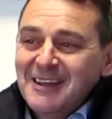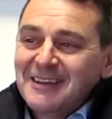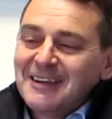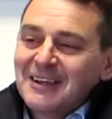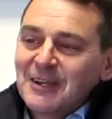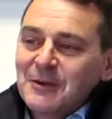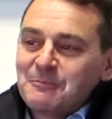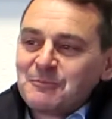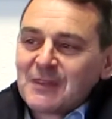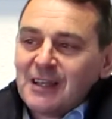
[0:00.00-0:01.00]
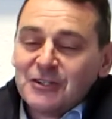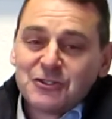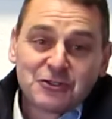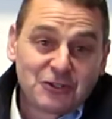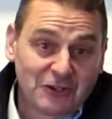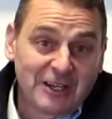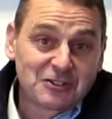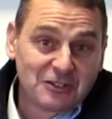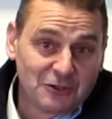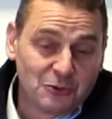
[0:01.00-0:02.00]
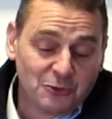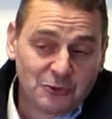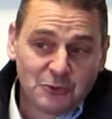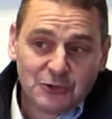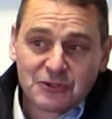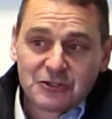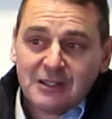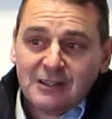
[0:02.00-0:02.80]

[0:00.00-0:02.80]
And just on actually the hole-in-ones,